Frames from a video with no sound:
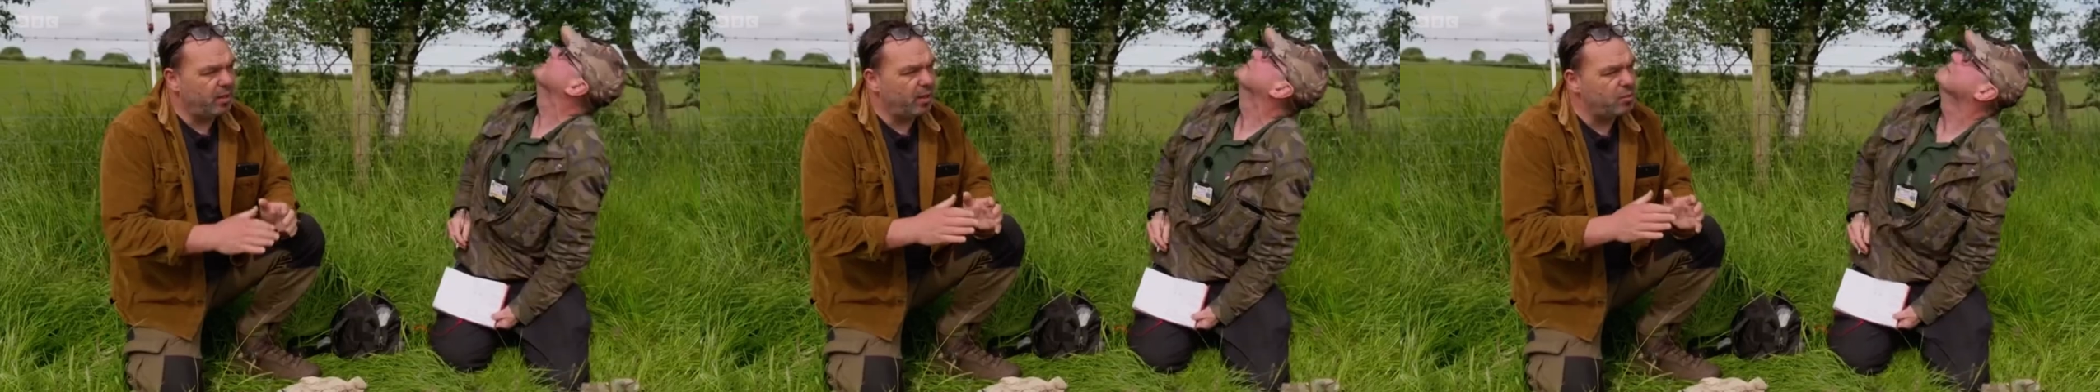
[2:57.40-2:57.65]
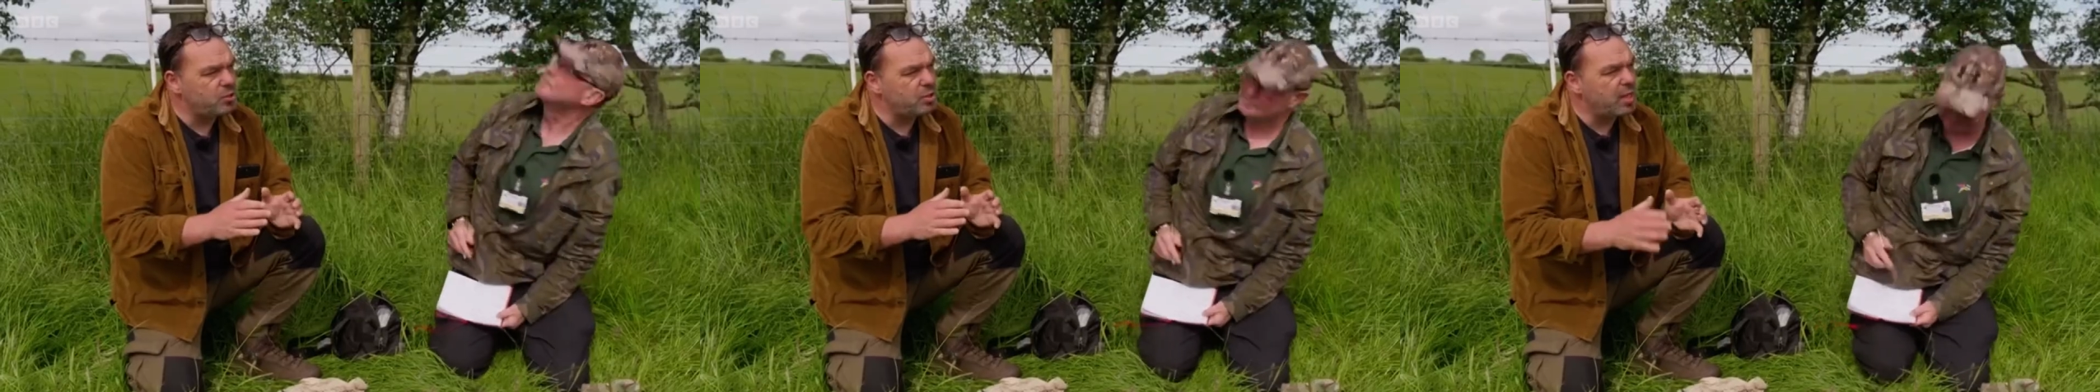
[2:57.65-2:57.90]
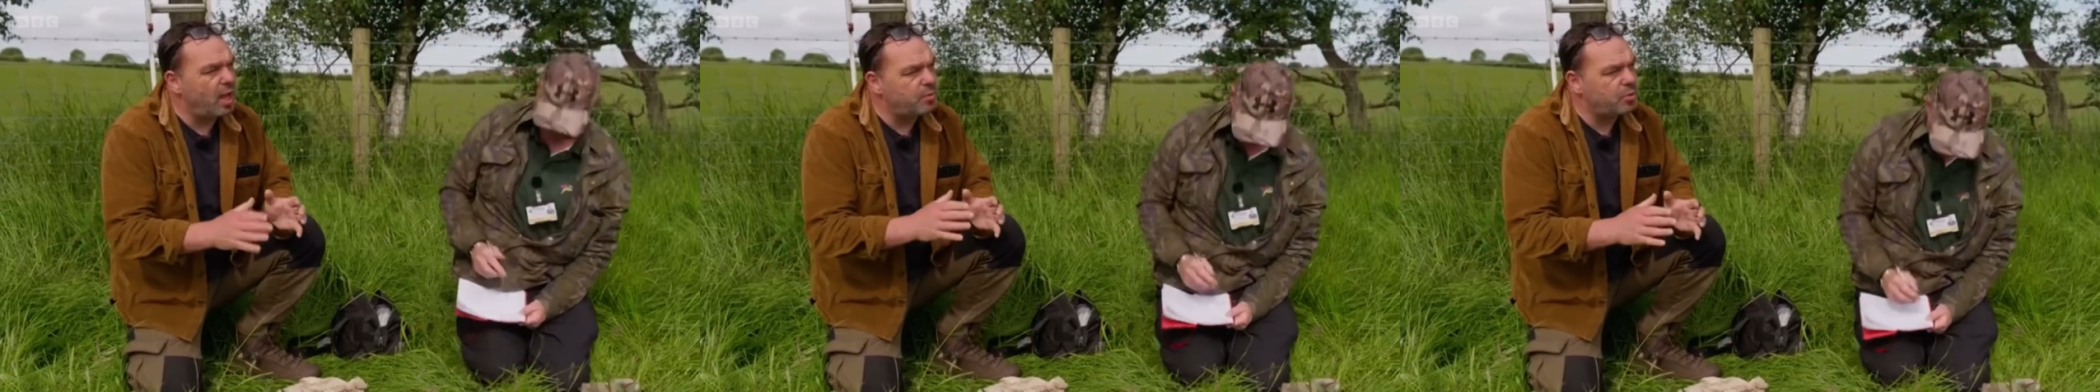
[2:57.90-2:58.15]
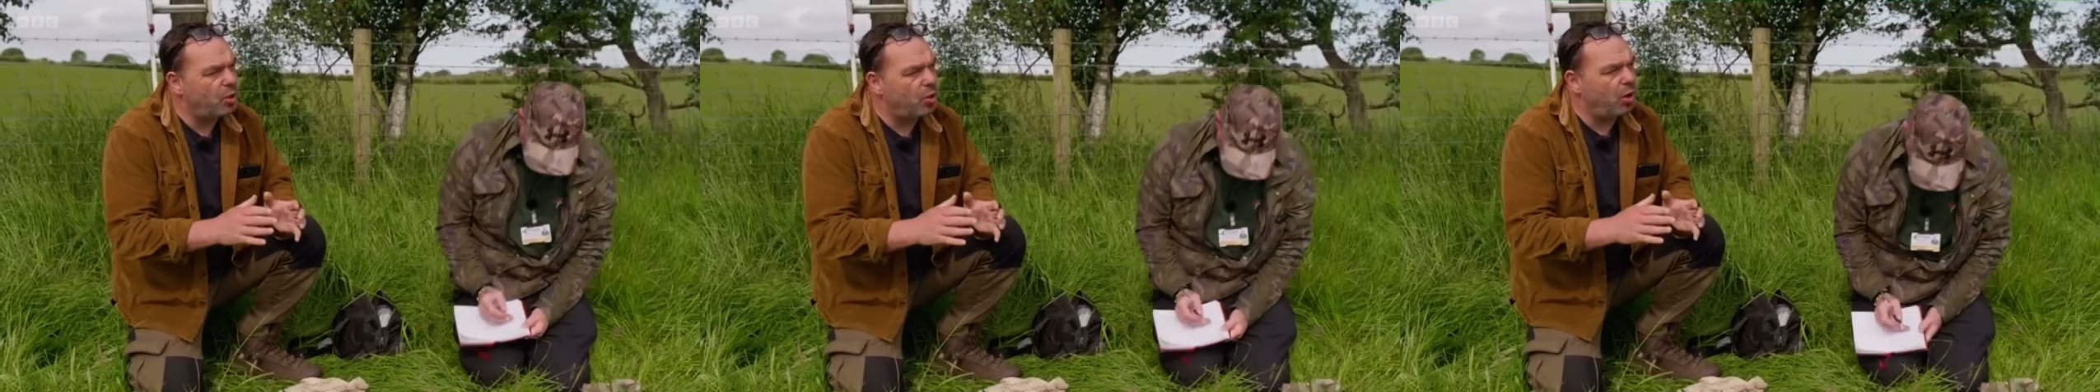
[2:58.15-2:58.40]
a little
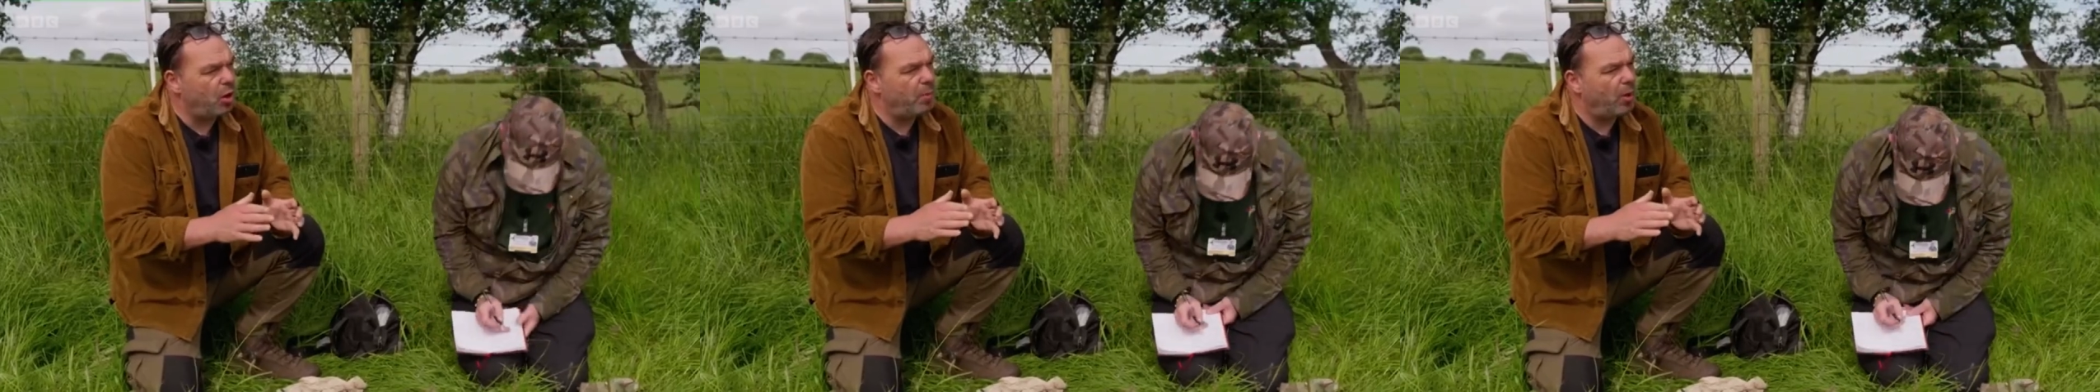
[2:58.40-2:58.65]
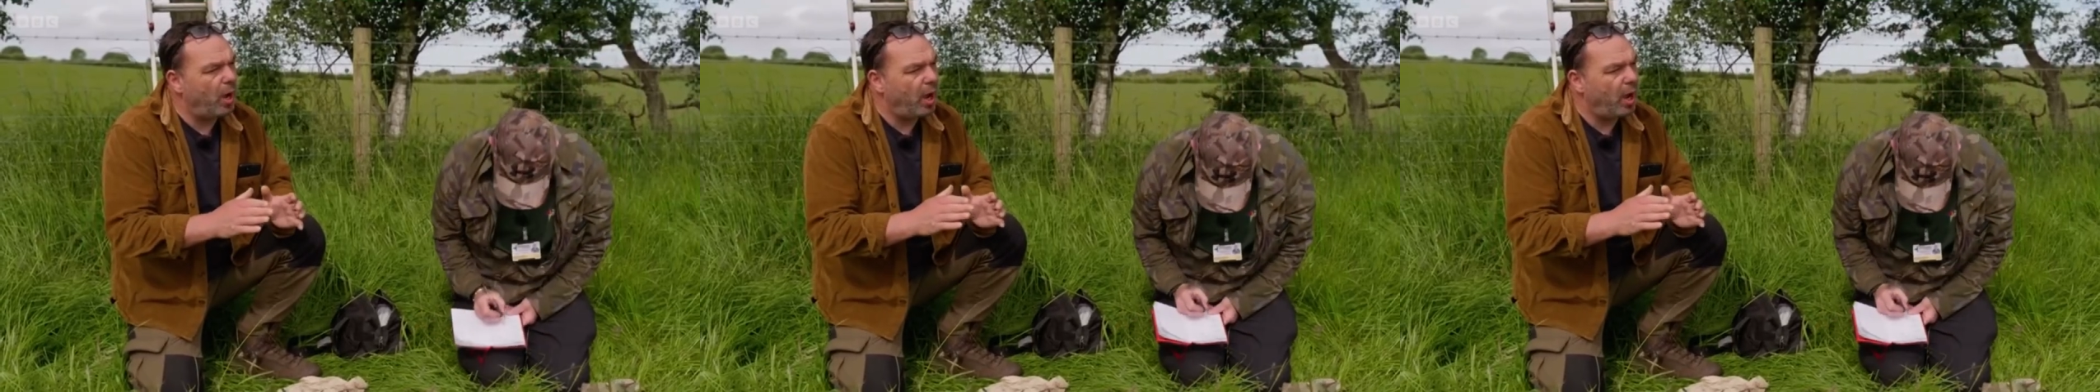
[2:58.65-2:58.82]
snapshot about